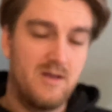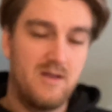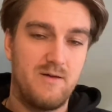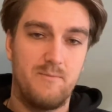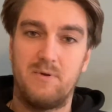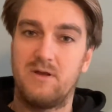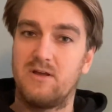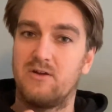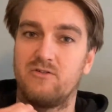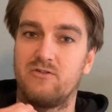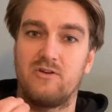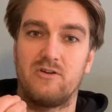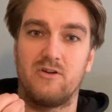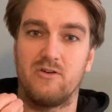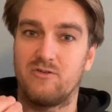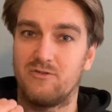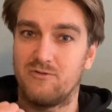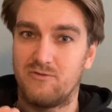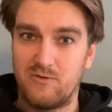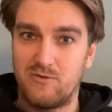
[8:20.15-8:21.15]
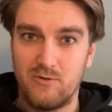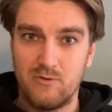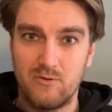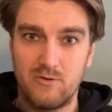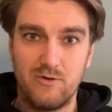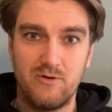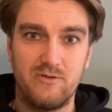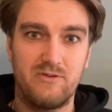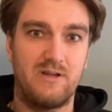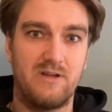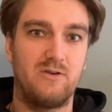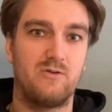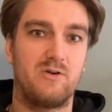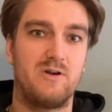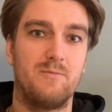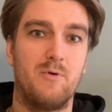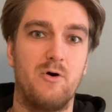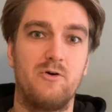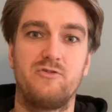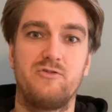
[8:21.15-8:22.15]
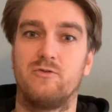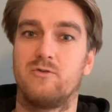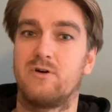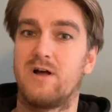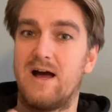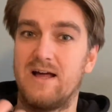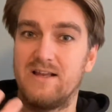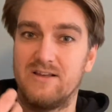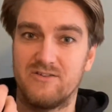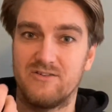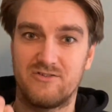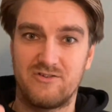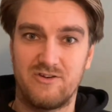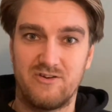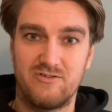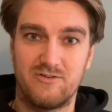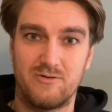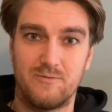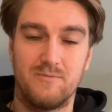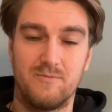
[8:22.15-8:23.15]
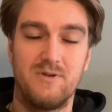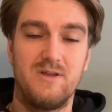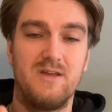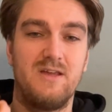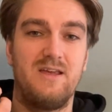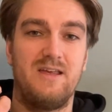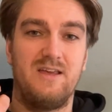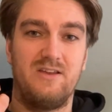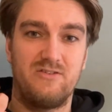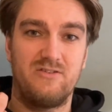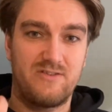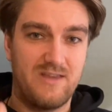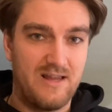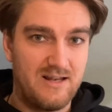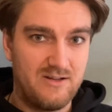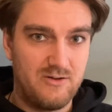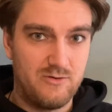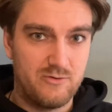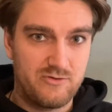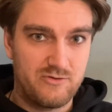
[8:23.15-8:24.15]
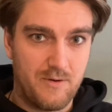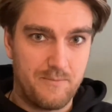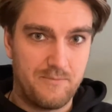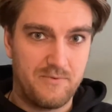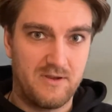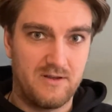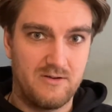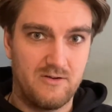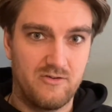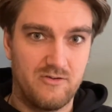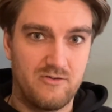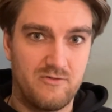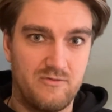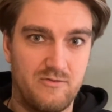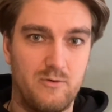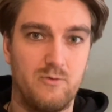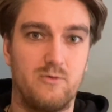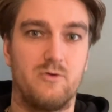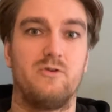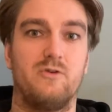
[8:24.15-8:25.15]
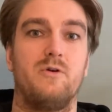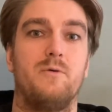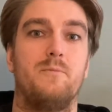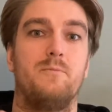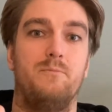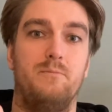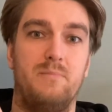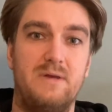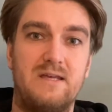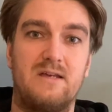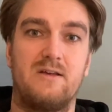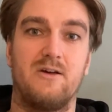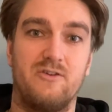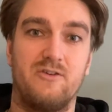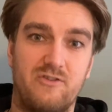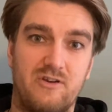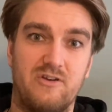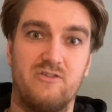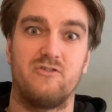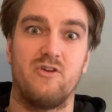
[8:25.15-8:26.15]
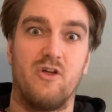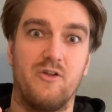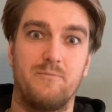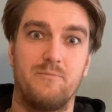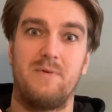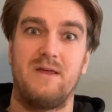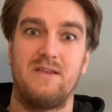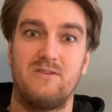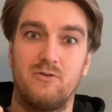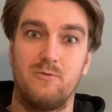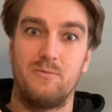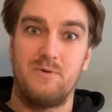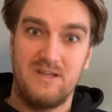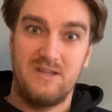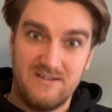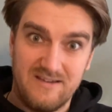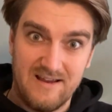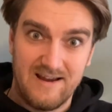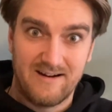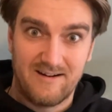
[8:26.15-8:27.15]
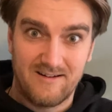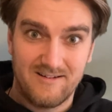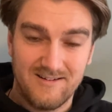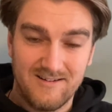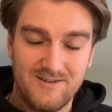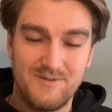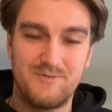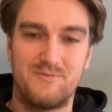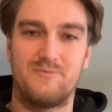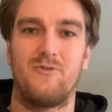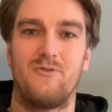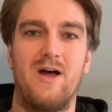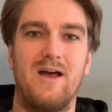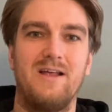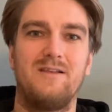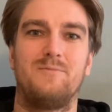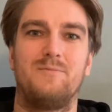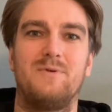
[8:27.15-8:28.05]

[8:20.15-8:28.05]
because it doesn't feel good and your emotional guidance system is telling you something doesn't feel good because it's not meant to be there, right?